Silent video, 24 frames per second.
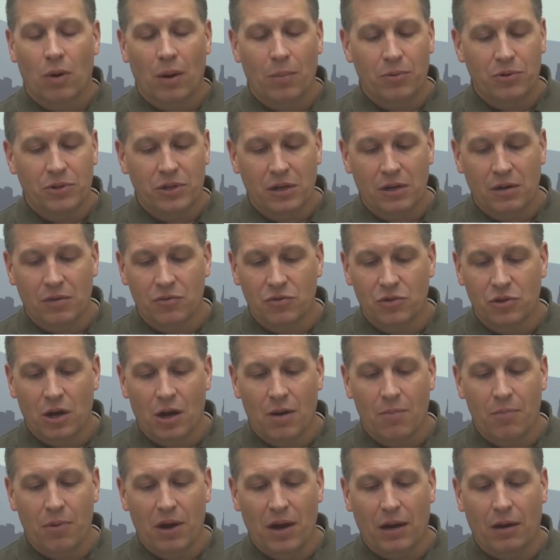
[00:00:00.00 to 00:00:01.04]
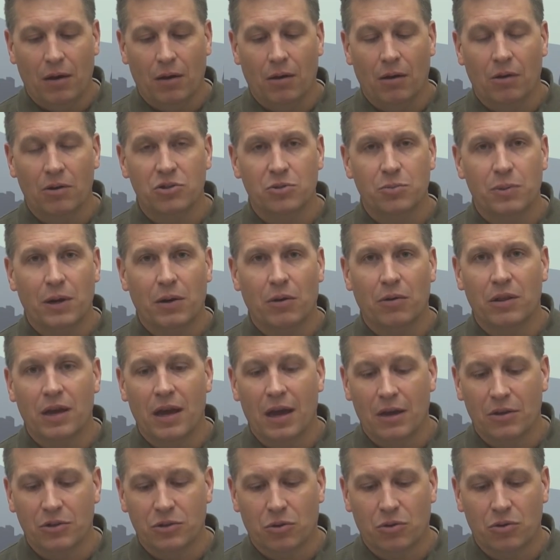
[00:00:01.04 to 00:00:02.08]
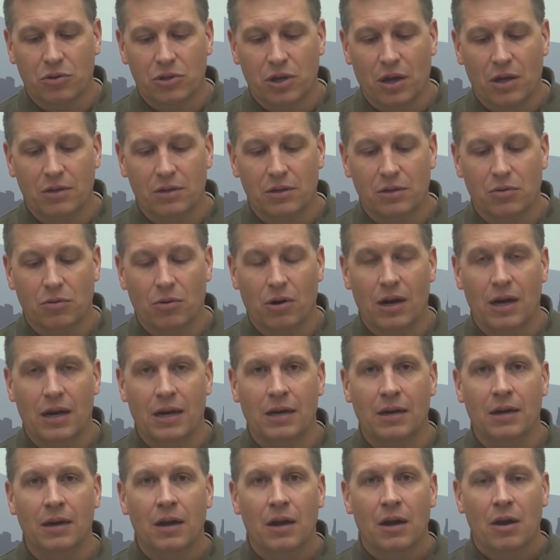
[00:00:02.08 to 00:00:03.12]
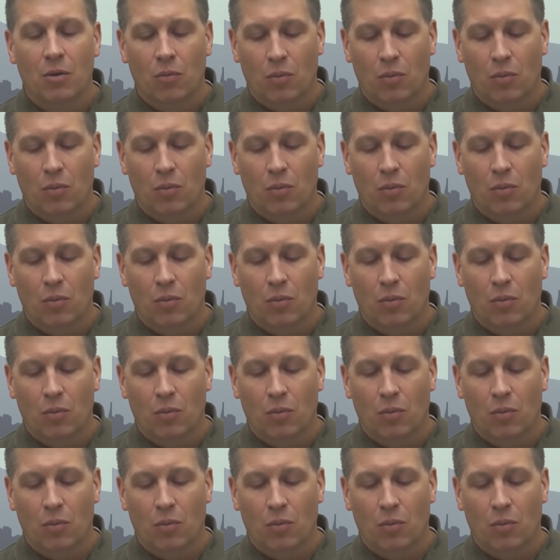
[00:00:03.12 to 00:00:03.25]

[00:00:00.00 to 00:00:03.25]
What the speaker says: Representatives John Becker, Speaker of the House Crisanta Duran,